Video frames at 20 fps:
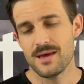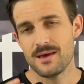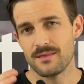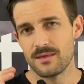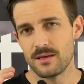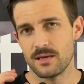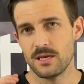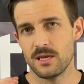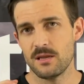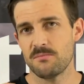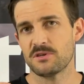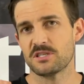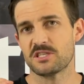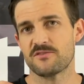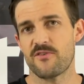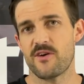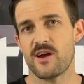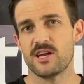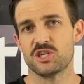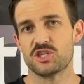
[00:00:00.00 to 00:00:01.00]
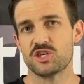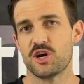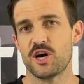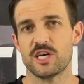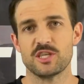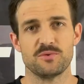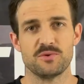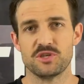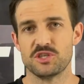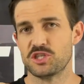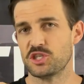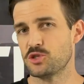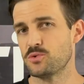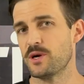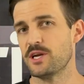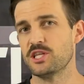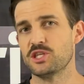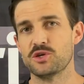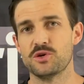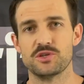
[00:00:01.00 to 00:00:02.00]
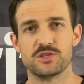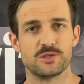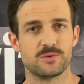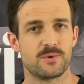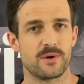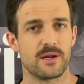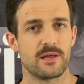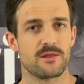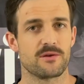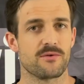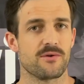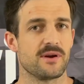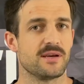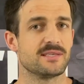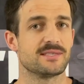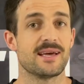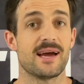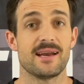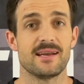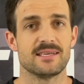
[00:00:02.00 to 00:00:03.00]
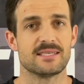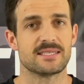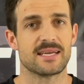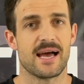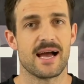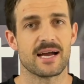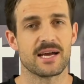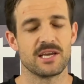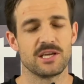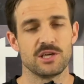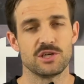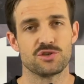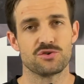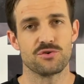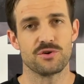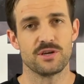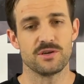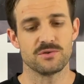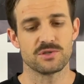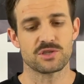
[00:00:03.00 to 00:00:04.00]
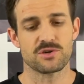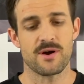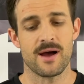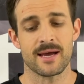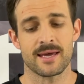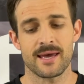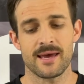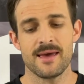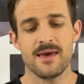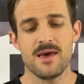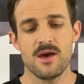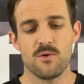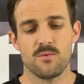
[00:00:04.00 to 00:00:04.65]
The Nimbus franchise, which is your 22s and 23s, that is targeting your true heel striker,